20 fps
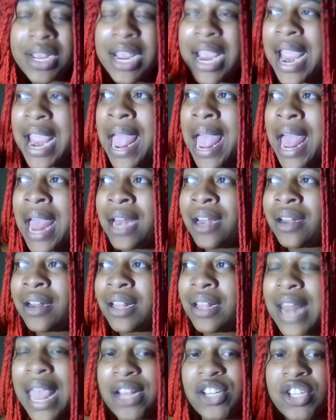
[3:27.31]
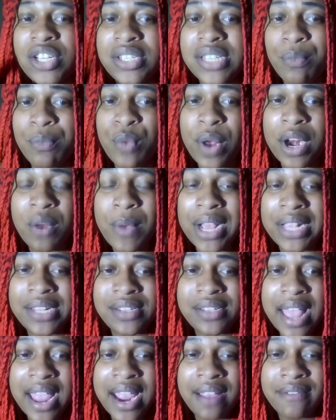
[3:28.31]
And like she's some runaway
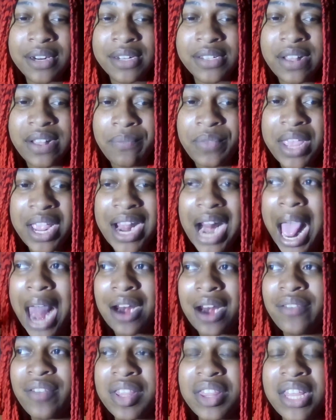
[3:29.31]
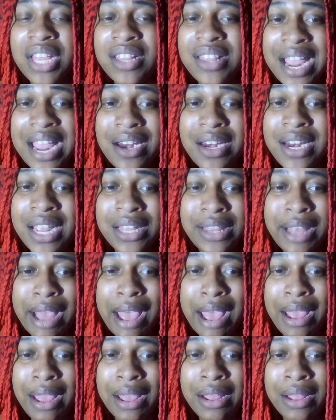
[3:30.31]
slave or something. I don't even think they did
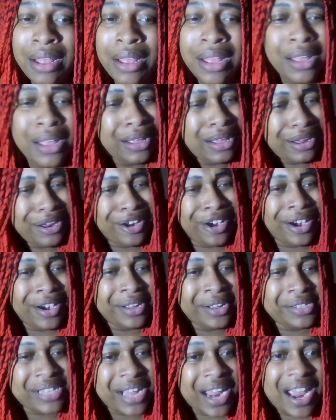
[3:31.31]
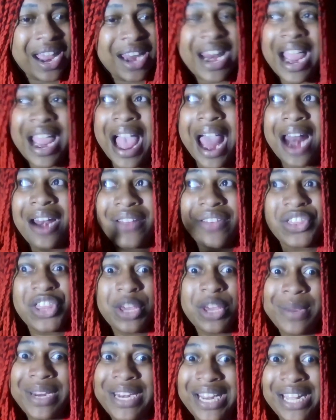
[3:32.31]
that. You know what I'm saying? Like, I don't even
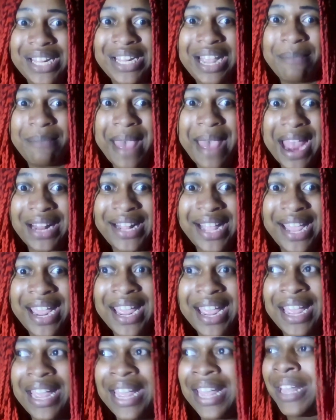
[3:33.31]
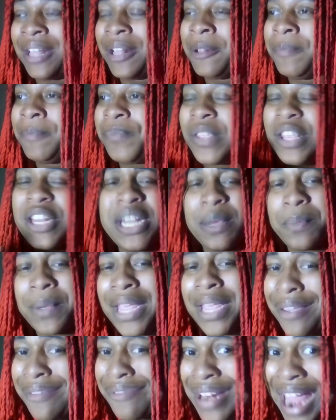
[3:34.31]
think we did that back then. Did
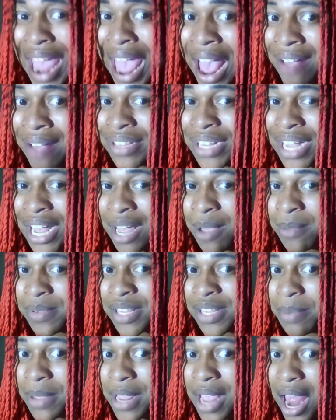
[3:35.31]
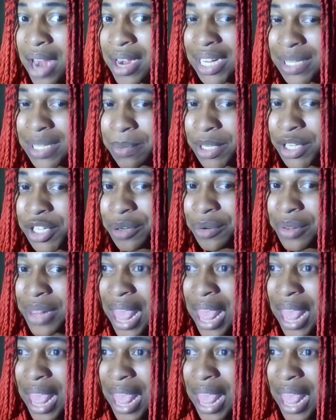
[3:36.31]
we even have tubs, to be honest with you?